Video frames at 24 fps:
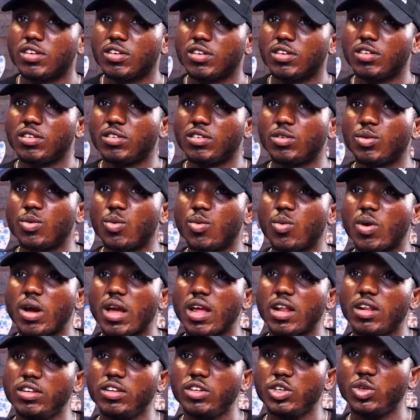So
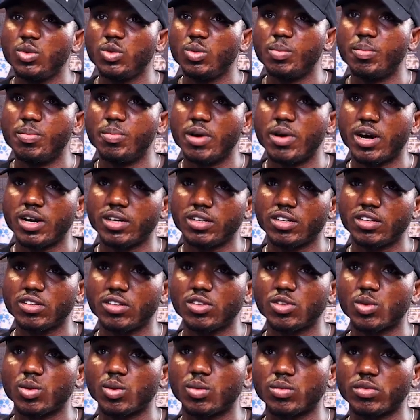while you ban
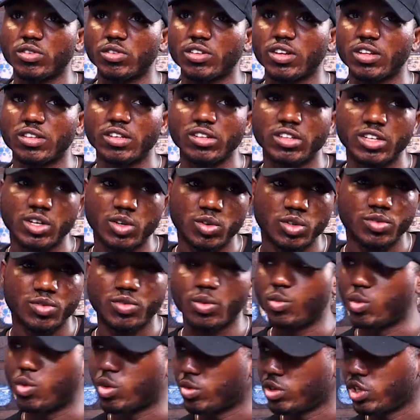some certain technology
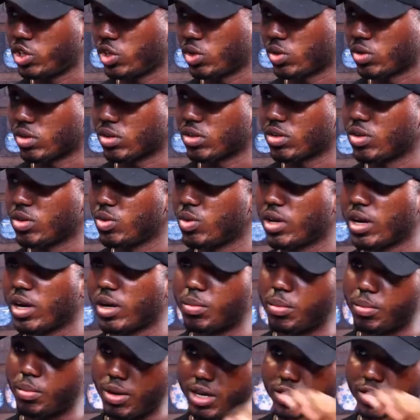from one region, you can't ban